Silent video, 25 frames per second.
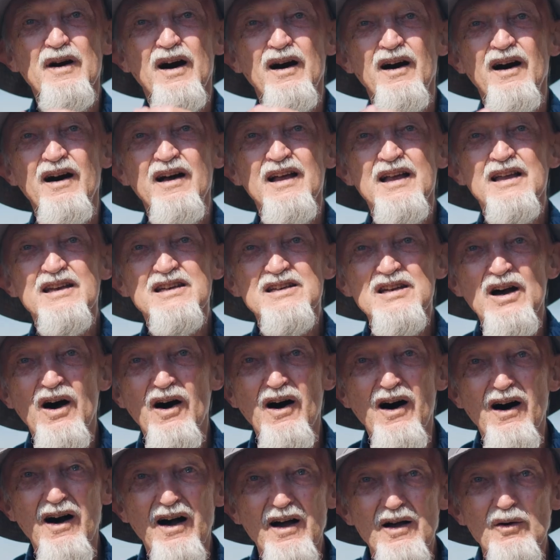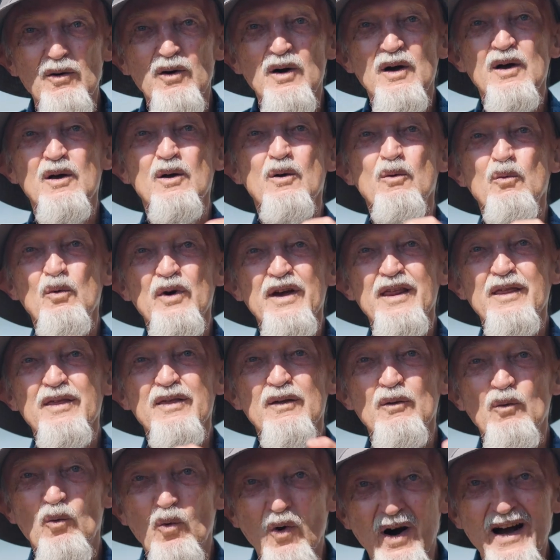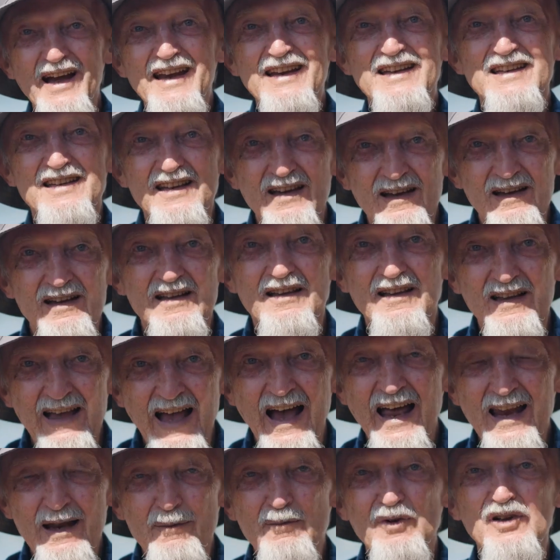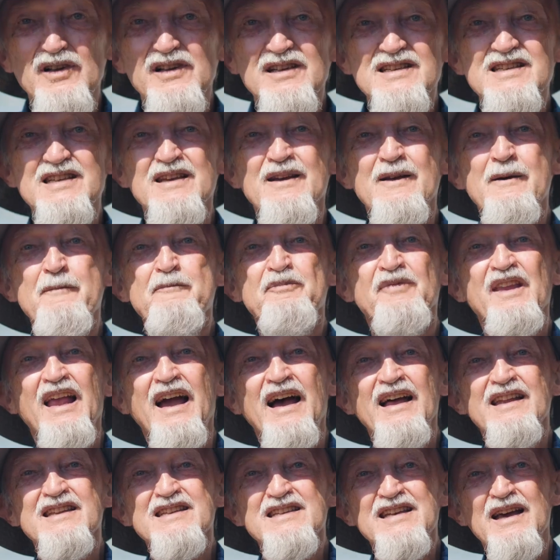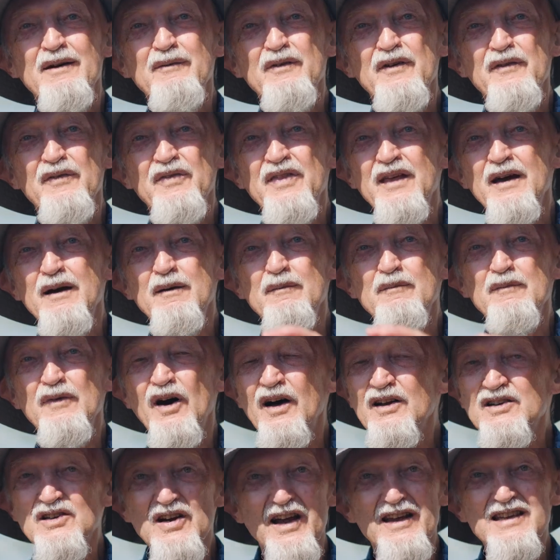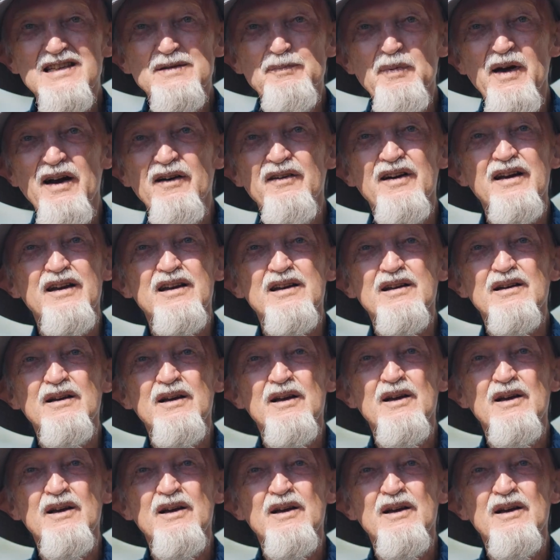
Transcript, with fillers: are dark with white animals, and some of them are transparent